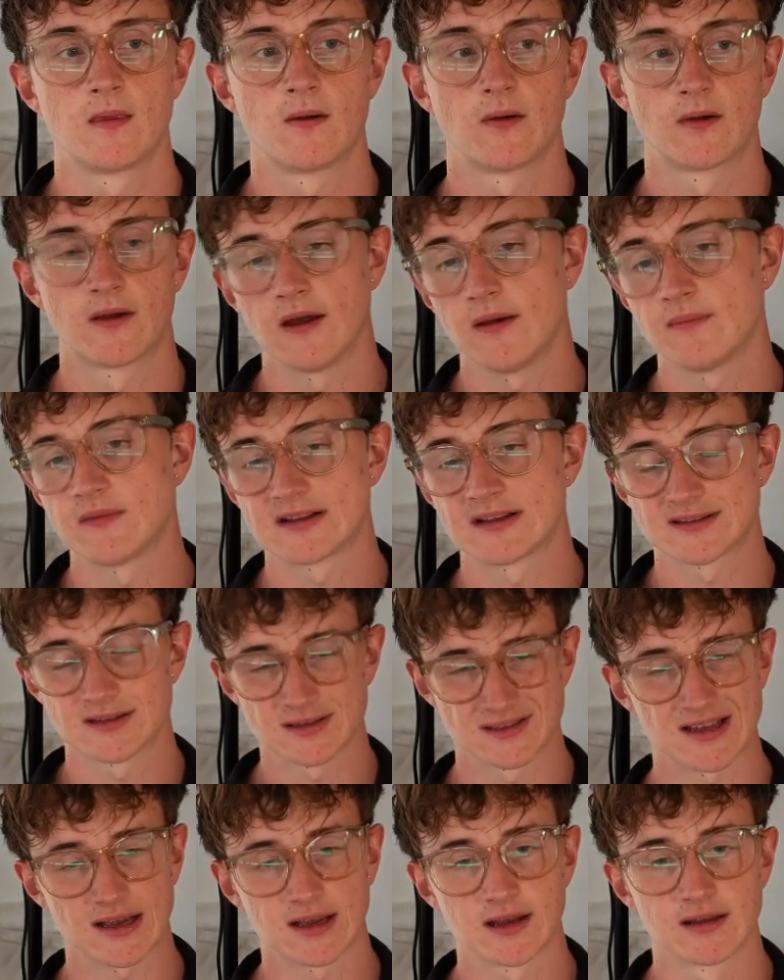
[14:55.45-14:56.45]
Okay, that's the
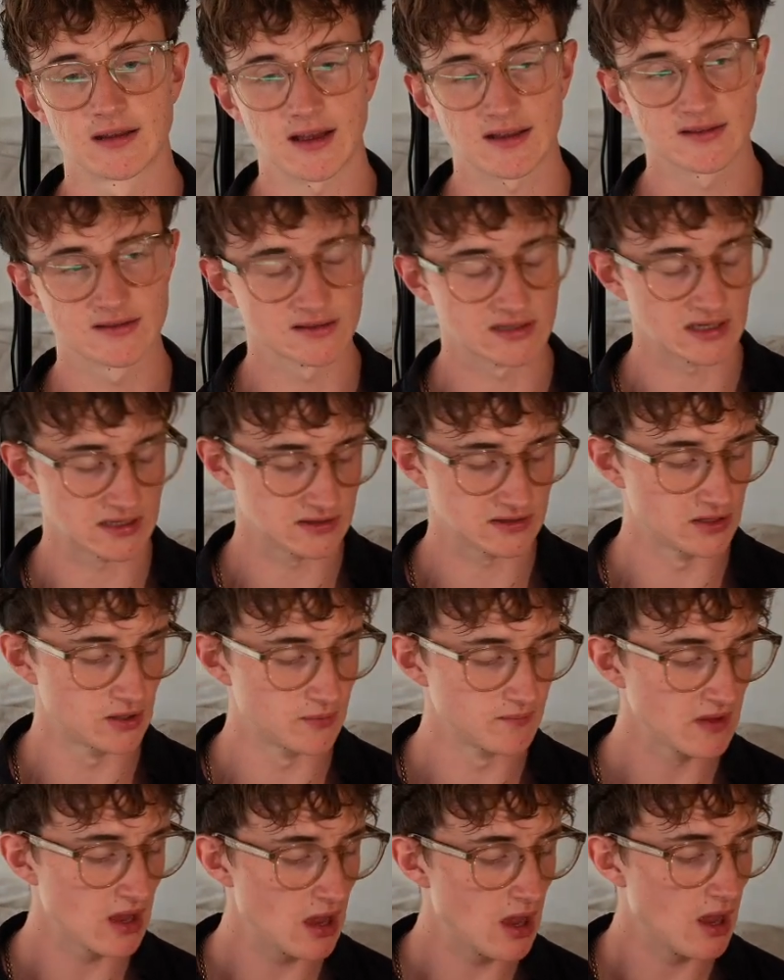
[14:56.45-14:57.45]
second exercise
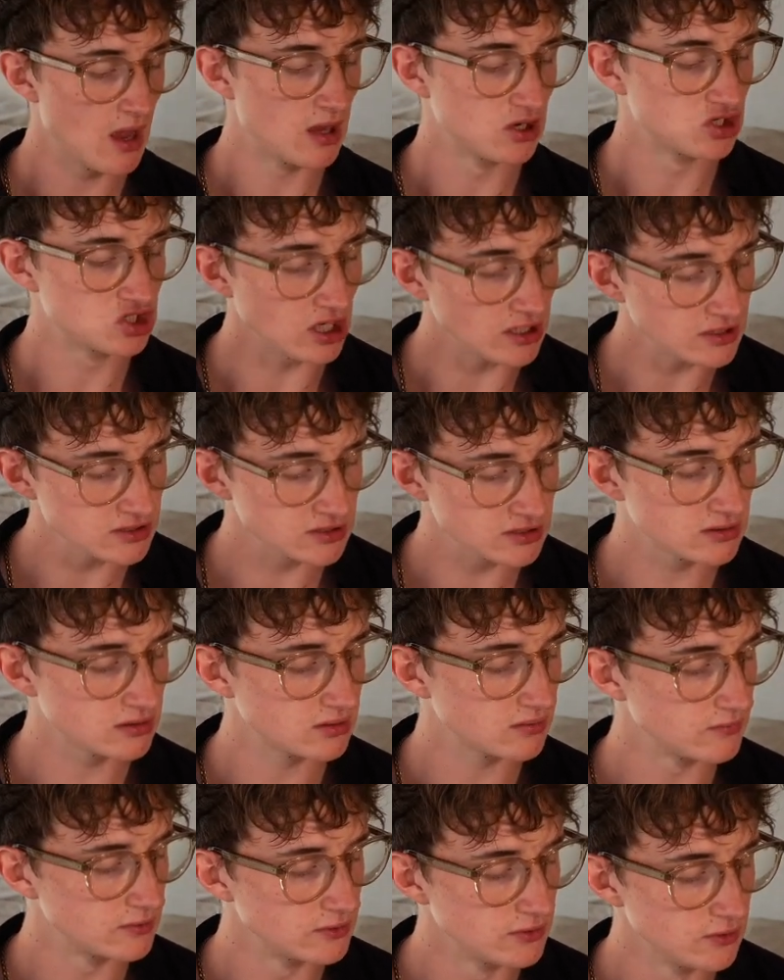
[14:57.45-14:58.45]
here. Just
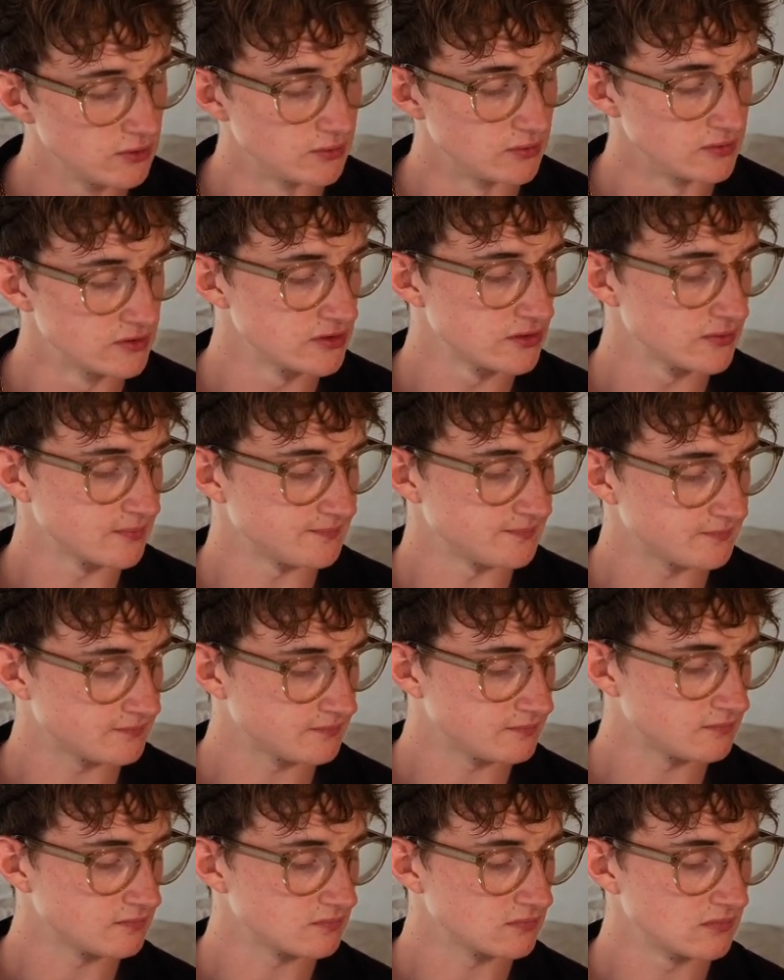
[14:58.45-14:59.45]
use
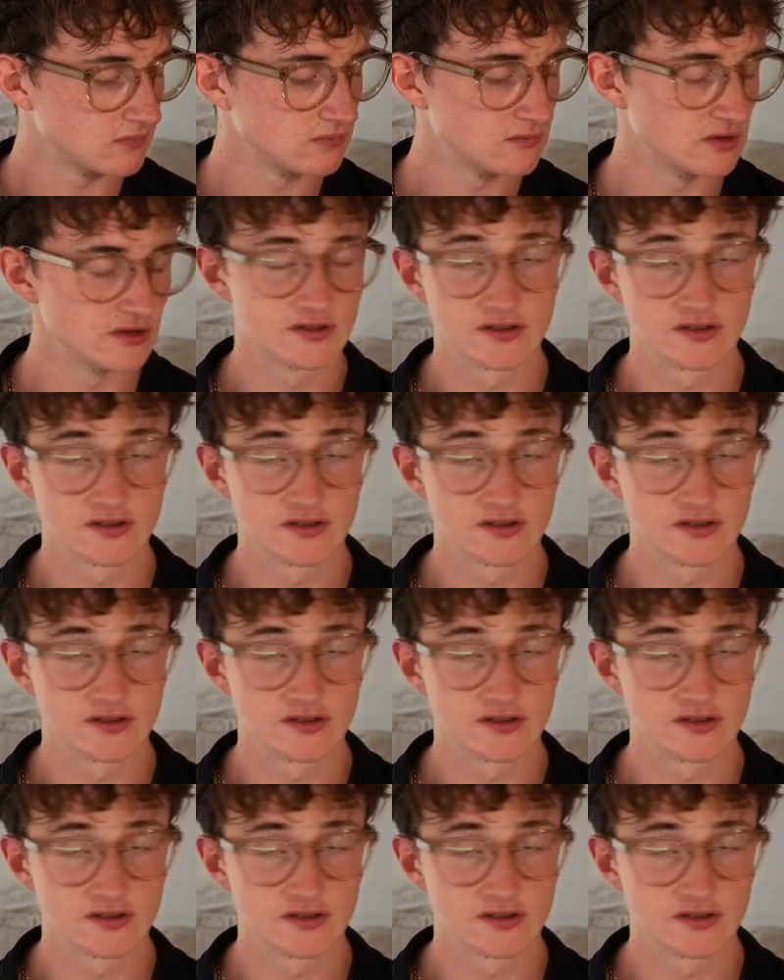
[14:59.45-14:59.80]
the